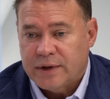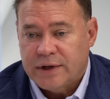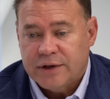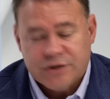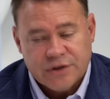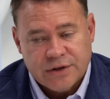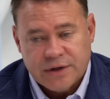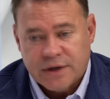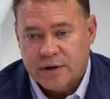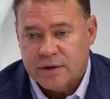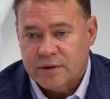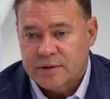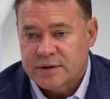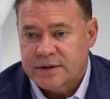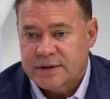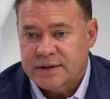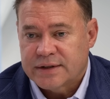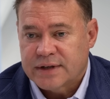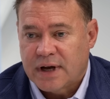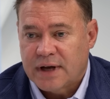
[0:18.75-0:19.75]
engineers
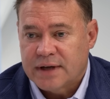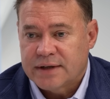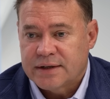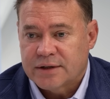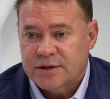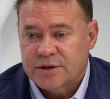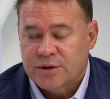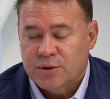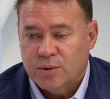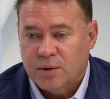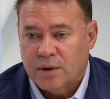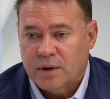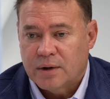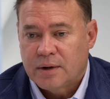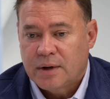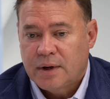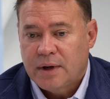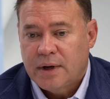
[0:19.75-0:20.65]
and scientists, who are